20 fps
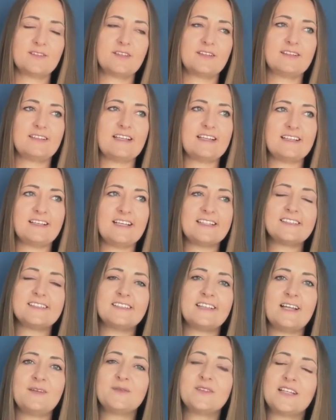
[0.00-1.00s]

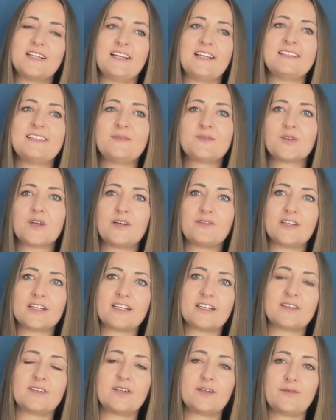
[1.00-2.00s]
let them to have a
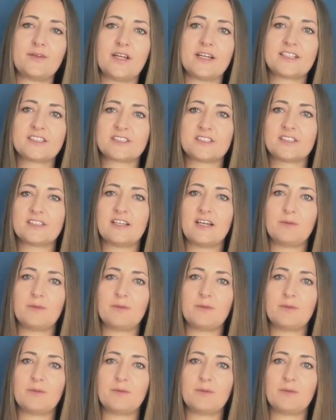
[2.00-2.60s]
reflection